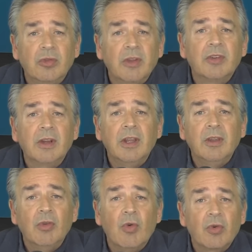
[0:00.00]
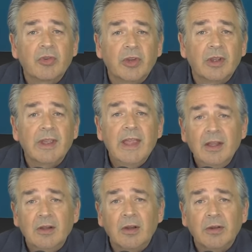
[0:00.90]
drizzly Yorkshire,
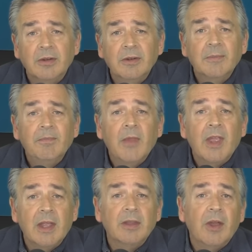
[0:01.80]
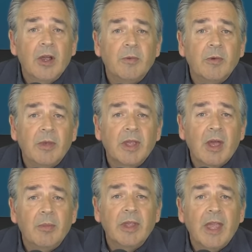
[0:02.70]
England, in the hope of
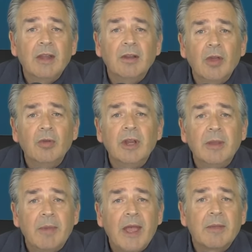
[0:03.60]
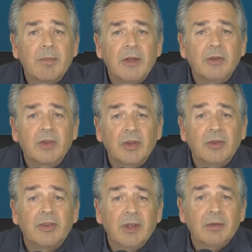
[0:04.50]
becoming a lowly backbench
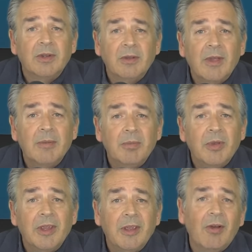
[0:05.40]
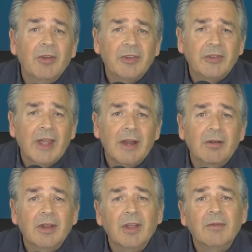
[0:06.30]
Conservative MP on a
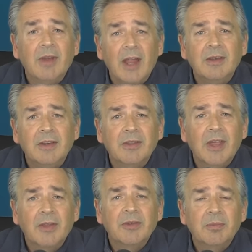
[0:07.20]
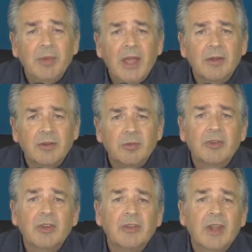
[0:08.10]
salary of £90,000,
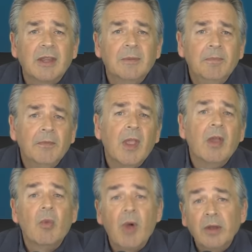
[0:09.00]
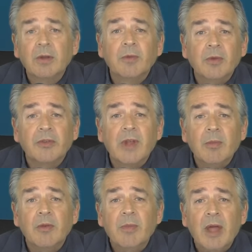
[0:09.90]
which is a wonderful
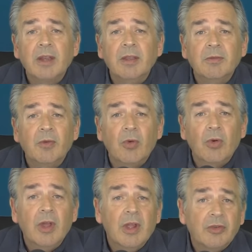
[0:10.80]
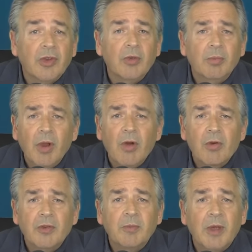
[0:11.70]
sum of money for Joe
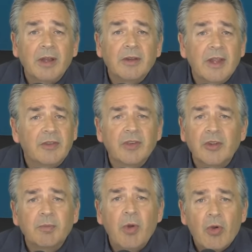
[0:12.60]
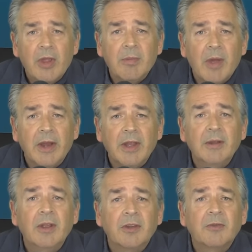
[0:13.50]
Bloggs, but it's just pocket
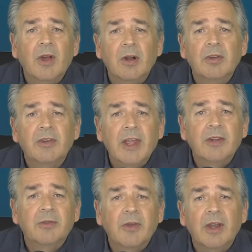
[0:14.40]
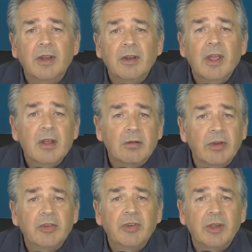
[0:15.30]
money as far as hedge fund
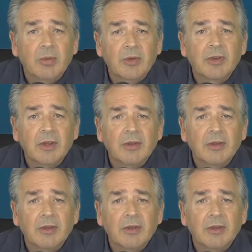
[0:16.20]
Rishi was